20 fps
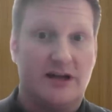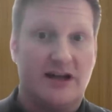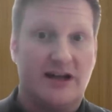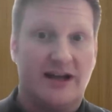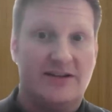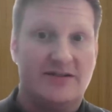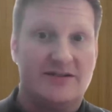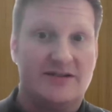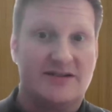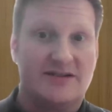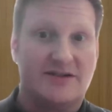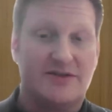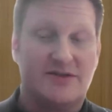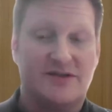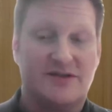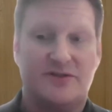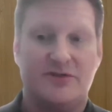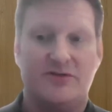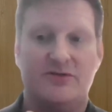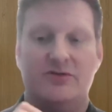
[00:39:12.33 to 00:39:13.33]
And so
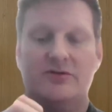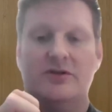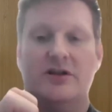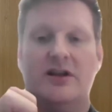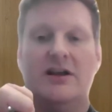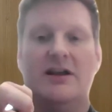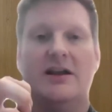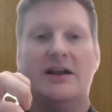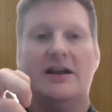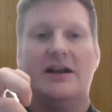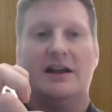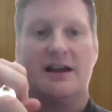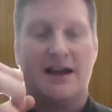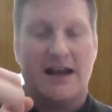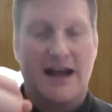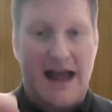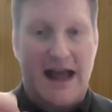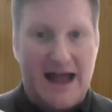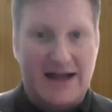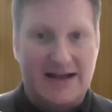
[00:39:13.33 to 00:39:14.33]
to
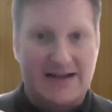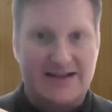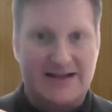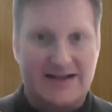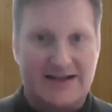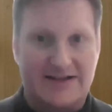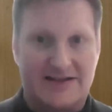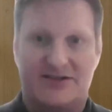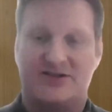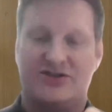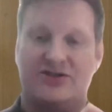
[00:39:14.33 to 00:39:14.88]
get access